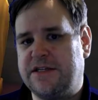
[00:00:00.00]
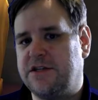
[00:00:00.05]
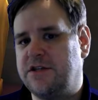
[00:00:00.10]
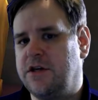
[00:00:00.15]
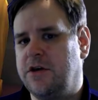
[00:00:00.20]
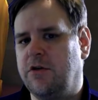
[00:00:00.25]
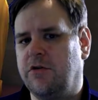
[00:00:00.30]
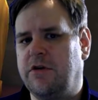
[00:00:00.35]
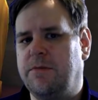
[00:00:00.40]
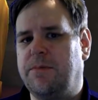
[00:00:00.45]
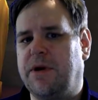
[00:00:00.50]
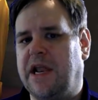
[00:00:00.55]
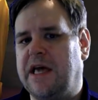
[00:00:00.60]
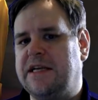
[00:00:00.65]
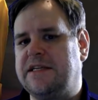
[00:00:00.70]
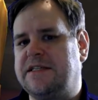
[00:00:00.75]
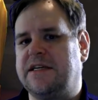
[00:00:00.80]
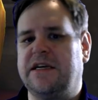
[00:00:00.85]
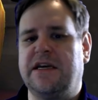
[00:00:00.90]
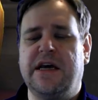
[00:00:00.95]
that you're
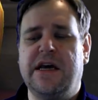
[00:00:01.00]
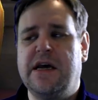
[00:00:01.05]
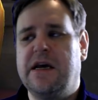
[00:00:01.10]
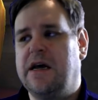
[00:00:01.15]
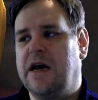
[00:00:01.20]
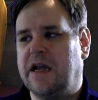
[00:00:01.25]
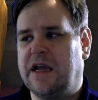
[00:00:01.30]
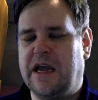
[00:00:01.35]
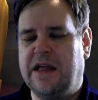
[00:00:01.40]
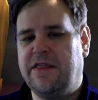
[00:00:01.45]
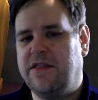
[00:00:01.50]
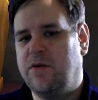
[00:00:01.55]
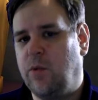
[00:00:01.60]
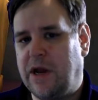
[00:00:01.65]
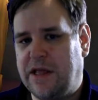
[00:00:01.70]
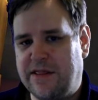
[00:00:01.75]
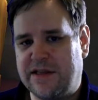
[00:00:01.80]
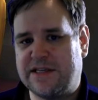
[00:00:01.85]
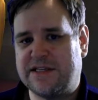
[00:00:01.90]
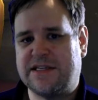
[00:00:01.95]
replacing. Again, the way
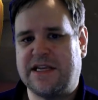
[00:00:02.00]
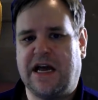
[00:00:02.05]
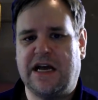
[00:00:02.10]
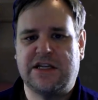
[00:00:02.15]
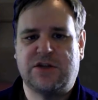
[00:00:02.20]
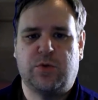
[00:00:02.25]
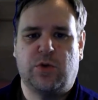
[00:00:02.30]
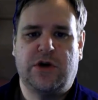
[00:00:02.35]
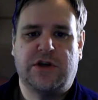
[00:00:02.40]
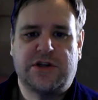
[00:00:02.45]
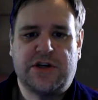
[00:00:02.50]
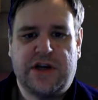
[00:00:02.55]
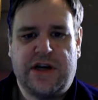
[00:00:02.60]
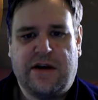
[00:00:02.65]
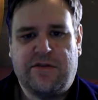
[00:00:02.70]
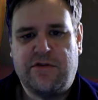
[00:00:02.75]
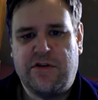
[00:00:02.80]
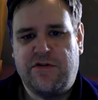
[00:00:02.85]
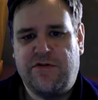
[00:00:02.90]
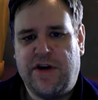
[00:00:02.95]
the stats works can have
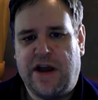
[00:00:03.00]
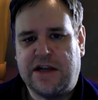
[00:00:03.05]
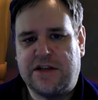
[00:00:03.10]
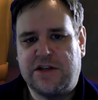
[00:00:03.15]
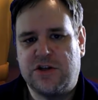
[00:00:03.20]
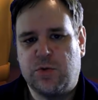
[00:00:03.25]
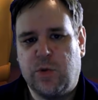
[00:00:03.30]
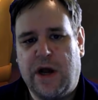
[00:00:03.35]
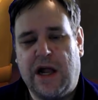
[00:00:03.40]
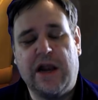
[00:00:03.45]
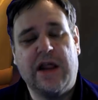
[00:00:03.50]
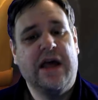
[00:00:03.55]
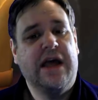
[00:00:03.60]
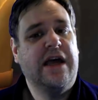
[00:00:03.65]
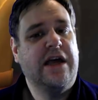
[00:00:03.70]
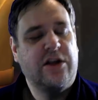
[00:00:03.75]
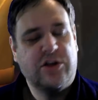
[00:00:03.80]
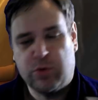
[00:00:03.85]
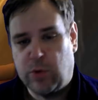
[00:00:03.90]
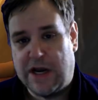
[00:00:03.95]
an effect as well.
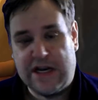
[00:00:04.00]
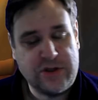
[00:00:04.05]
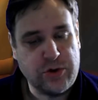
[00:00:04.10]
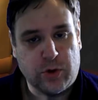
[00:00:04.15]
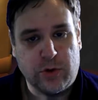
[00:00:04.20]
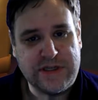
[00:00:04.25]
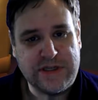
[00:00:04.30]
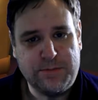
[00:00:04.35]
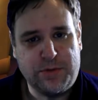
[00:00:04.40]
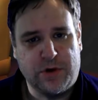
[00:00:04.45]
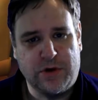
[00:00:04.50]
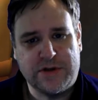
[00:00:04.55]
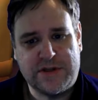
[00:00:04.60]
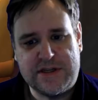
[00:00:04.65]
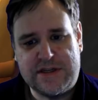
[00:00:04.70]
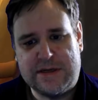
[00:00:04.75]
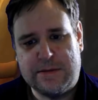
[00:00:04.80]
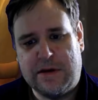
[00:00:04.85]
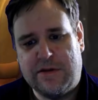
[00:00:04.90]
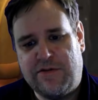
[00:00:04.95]
That's why it's always important to
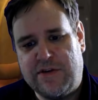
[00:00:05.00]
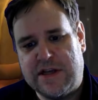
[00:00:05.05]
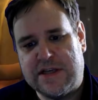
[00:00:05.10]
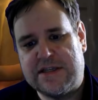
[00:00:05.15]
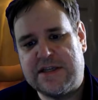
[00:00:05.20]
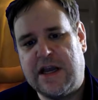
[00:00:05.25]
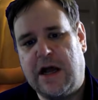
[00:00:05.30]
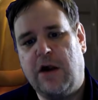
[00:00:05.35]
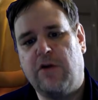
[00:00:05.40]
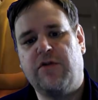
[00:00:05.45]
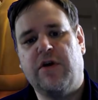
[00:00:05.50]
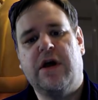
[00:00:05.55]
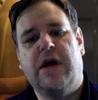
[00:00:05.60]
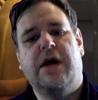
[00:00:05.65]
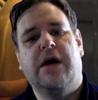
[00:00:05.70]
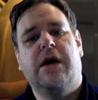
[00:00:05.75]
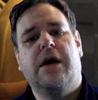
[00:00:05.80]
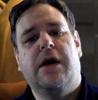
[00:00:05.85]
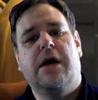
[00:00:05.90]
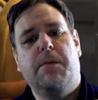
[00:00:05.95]
sim it for yourself.
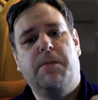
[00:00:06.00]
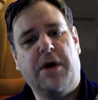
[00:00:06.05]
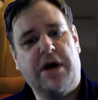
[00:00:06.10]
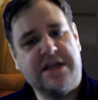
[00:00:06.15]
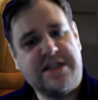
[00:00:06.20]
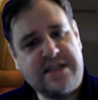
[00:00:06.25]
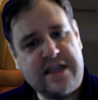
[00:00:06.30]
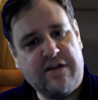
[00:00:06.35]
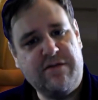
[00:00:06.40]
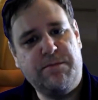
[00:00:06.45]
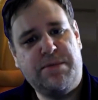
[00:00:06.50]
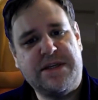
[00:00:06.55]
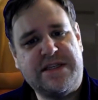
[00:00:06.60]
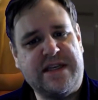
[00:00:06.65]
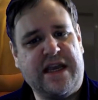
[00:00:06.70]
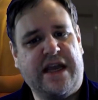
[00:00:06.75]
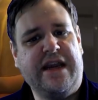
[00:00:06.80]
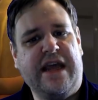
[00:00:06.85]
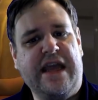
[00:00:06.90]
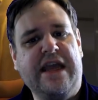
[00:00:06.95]
But a
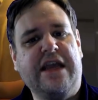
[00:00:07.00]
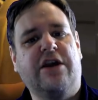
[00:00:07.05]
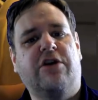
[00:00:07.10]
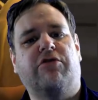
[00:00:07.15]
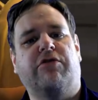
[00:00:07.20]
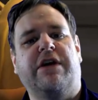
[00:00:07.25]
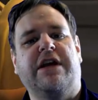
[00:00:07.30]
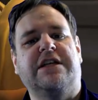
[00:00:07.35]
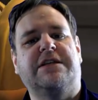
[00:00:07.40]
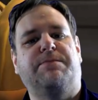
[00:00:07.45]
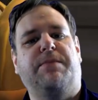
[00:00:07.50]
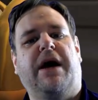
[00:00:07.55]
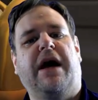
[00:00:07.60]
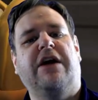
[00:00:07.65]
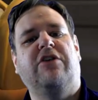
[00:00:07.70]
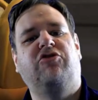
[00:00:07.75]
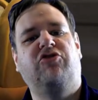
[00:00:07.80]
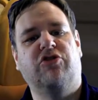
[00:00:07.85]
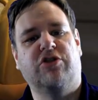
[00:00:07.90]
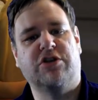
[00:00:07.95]
7% increase by
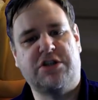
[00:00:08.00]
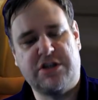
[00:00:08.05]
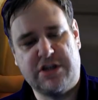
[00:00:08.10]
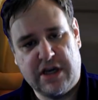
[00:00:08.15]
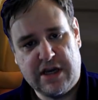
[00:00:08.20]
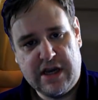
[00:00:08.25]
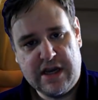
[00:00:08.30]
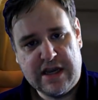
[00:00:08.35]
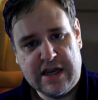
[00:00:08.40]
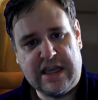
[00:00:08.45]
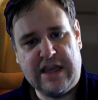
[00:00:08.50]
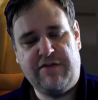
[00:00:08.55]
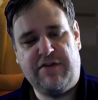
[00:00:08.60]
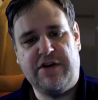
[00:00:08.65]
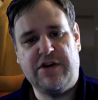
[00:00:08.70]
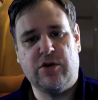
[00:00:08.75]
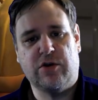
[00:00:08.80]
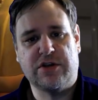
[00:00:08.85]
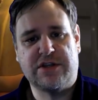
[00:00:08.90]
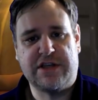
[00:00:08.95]
just giving
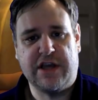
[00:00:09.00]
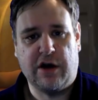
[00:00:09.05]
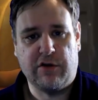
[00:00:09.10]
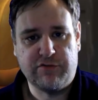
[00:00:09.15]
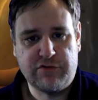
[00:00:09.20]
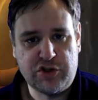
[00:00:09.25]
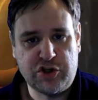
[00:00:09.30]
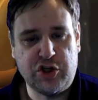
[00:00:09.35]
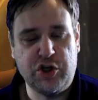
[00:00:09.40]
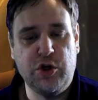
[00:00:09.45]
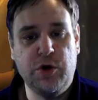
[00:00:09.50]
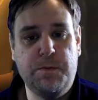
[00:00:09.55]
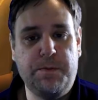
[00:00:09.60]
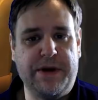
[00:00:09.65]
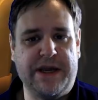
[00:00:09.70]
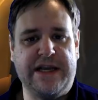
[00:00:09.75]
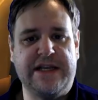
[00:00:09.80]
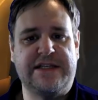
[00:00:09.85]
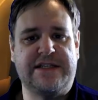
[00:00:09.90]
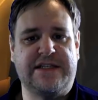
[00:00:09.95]
yourself
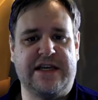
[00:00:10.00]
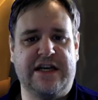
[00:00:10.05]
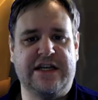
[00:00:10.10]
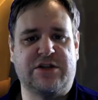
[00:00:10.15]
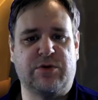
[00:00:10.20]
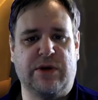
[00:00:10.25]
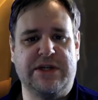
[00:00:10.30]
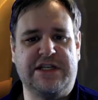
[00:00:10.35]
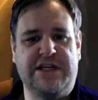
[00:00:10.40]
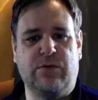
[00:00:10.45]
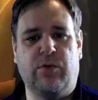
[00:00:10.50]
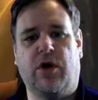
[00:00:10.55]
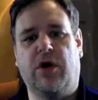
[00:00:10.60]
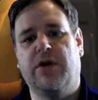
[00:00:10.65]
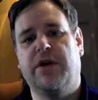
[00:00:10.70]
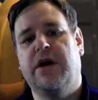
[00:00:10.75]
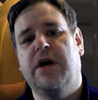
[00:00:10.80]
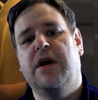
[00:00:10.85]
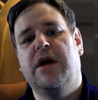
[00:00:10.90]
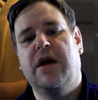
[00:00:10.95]
2-piece tier
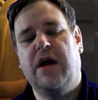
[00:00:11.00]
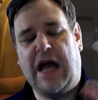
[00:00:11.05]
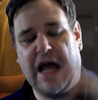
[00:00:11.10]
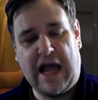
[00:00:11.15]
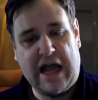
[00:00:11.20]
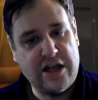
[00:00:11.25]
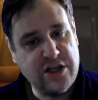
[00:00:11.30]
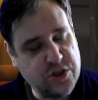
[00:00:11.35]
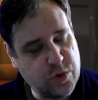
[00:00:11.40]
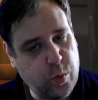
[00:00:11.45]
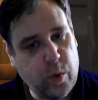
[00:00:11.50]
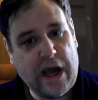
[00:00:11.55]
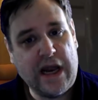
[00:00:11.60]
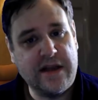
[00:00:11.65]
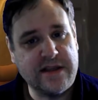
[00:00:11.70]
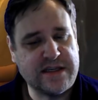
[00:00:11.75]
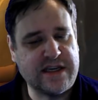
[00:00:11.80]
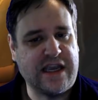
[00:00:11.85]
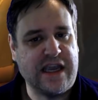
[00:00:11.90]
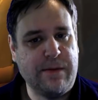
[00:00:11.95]
21 as well
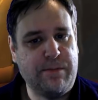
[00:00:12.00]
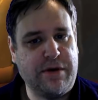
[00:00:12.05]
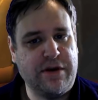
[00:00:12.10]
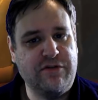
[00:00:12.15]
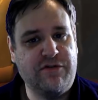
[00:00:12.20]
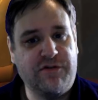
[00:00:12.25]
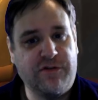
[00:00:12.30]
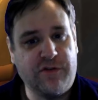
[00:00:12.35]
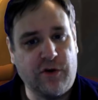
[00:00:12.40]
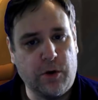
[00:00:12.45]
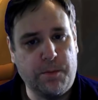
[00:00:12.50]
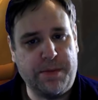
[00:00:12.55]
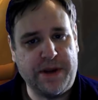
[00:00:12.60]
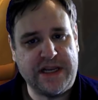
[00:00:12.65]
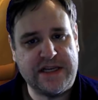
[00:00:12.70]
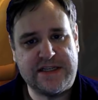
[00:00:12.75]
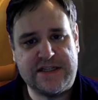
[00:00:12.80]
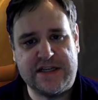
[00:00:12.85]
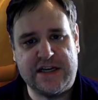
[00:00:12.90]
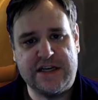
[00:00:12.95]
as keeping
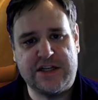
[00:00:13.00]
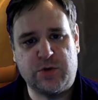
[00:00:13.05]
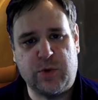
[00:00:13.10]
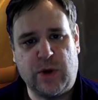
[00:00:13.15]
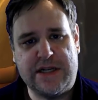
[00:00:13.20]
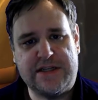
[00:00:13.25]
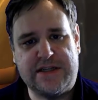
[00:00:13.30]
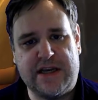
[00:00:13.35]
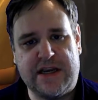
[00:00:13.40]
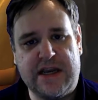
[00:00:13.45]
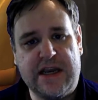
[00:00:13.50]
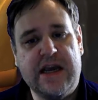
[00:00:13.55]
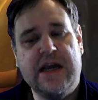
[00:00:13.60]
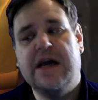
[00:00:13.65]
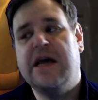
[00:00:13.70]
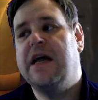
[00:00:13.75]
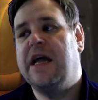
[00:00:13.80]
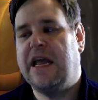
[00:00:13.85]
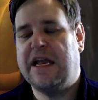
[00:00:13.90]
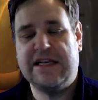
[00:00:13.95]
4-piece tier 20
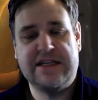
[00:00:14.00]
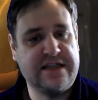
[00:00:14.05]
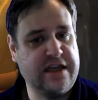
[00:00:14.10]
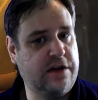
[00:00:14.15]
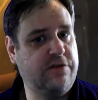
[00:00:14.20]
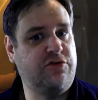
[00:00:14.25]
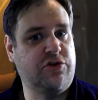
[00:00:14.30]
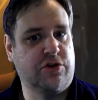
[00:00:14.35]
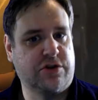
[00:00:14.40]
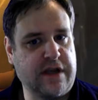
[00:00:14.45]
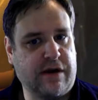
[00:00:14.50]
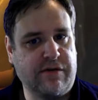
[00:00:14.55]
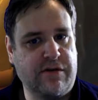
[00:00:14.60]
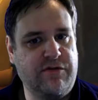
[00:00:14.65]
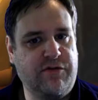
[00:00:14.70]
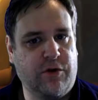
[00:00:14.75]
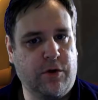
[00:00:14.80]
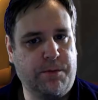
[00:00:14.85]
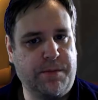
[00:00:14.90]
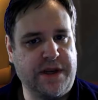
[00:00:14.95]
instead of just having
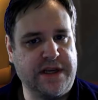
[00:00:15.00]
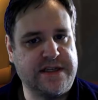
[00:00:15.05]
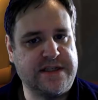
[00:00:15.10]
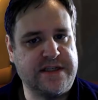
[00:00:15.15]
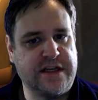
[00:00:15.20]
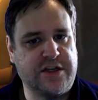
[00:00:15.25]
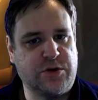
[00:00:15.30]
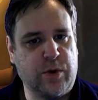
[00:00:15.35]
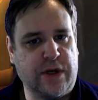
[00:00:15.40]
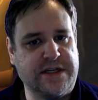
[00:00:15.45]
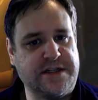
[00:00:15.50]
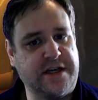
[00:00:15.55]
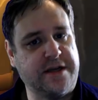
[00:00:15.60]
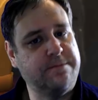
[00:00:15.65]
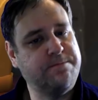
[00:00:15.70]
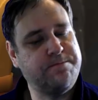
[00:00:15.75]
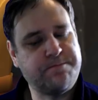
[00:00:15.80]
4-piece tier 20.